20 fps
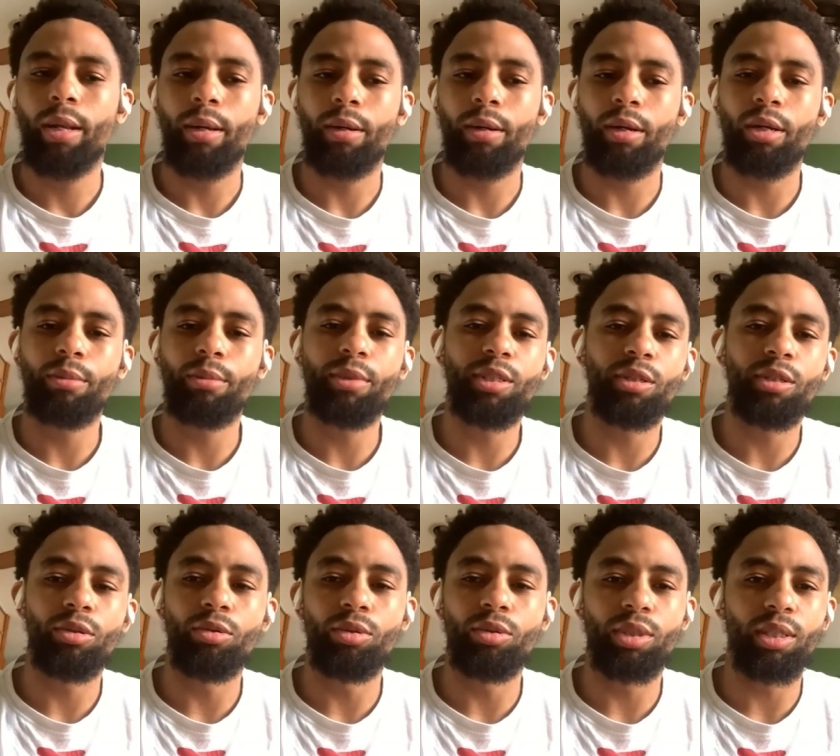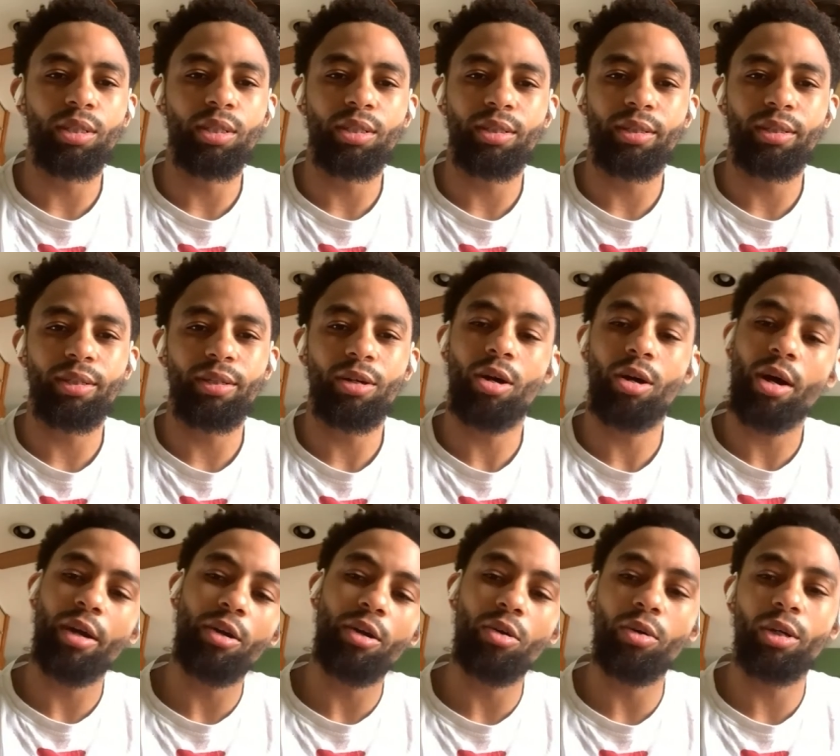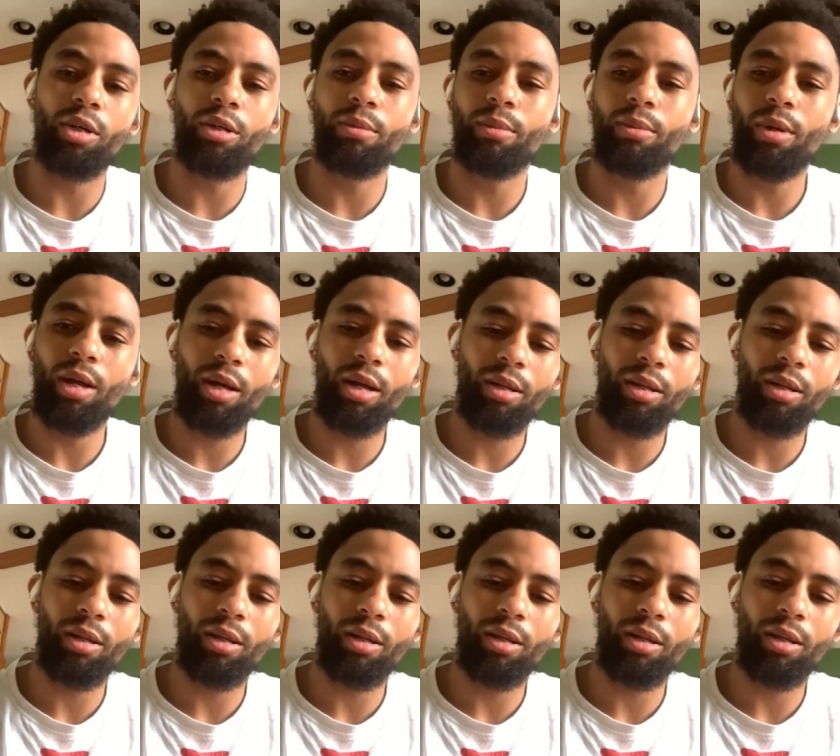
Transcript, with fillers: all right, let me see who's in this league. Oh, I know him.